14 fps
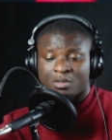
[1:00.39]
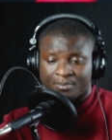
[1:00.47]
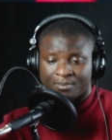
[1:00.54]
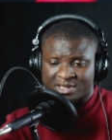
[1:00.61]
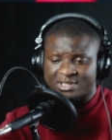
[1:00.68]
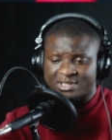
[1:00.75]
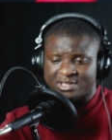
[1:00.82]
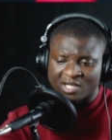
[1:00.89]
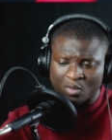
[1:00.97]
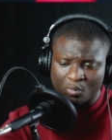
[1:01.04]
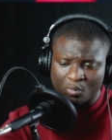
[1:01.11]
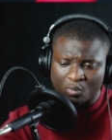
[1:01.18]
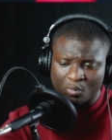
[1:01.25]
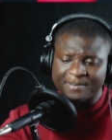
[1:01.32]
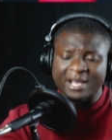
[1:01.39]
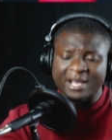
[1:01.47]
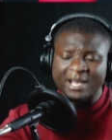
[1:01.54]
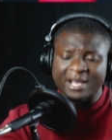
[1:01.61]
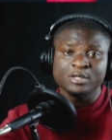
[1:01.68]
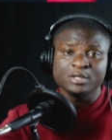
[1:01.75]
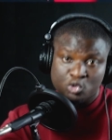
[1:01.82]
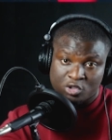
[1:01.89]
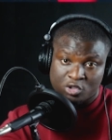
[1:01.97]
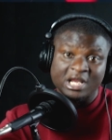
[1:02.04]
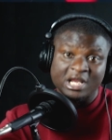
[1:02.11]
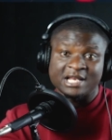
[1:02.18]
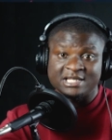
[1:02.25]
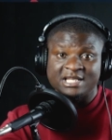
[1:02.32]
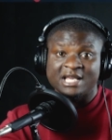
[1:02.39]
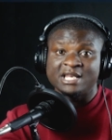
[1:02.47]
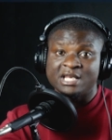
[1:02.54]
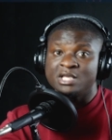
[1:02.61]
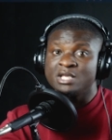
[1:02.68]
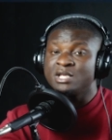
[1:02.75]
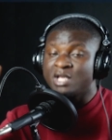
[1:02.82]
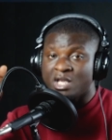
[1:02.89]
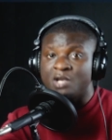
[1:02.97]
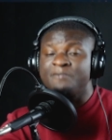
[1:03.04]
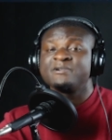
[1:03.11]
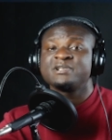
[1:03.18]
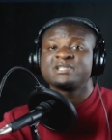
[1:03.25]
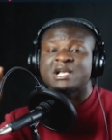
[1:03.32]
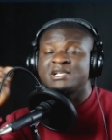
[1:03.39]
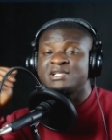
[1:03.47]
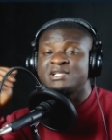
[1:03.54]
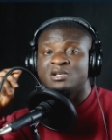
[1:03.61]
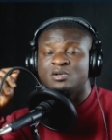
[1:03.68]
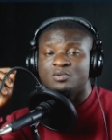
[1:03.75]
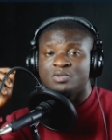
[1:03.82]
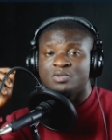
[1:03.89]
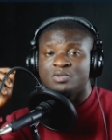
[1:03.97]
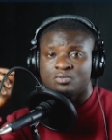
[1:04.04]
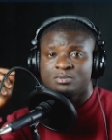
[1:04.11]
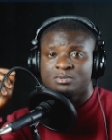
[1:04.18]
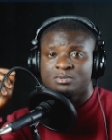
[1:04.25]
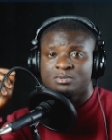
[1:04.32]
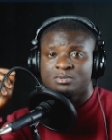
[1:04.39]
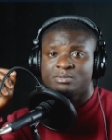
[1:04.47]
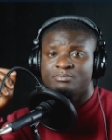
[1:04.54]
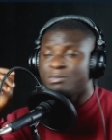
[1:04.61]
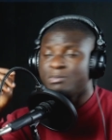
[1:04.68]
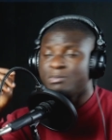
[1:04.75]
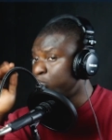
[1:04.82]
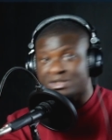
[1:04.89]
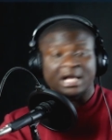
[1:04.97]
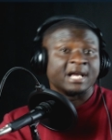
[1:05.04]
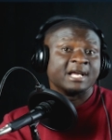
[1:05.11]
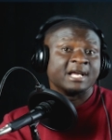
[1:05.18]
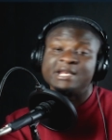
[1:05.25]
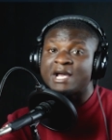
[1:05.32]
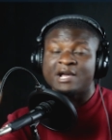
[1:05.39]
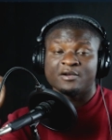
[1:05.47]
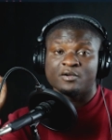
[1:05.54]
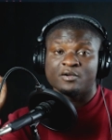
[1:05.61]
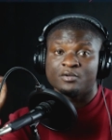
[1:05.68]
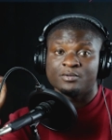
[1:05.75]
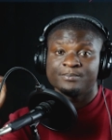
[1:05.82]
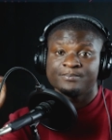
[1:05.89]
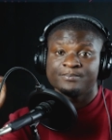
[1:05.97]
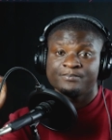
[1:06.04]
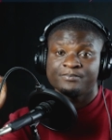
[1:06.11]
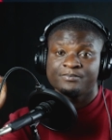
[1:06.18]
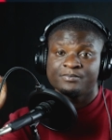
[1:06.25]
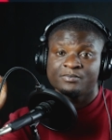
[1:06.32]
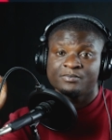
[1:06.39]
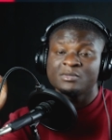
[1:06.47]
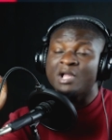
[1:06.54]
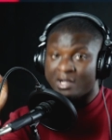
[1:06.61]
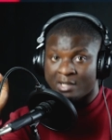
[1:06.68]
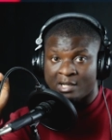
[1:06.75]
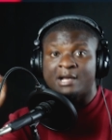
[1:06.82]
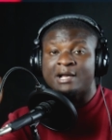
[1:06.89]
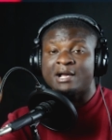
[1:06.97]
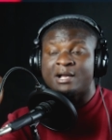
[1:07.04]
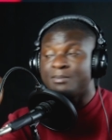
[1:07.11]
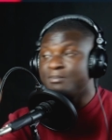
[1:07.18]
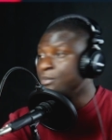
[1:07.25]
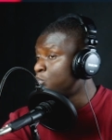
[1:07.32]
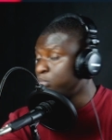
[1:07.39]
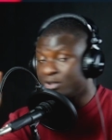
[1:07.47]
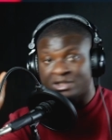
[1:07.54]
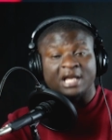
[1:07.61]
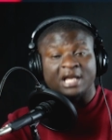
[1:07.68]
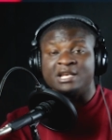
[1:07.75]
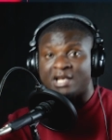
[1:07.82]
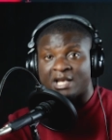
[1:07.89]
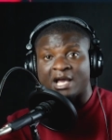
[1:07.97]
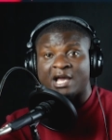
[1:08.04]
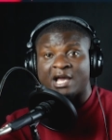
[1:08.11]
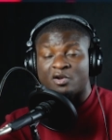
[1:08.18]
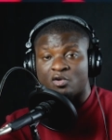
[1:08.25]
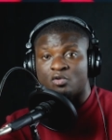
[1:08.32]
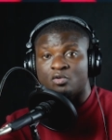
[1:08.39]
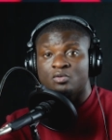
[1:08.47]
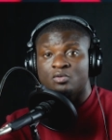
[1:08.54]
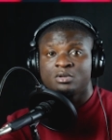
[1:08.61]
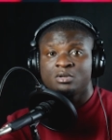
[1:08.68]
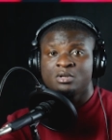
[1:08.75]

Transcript: If person channel way, Nipa the Shia dear day, a different side channel way so. Me put in in no no. Aha, me put in in no no.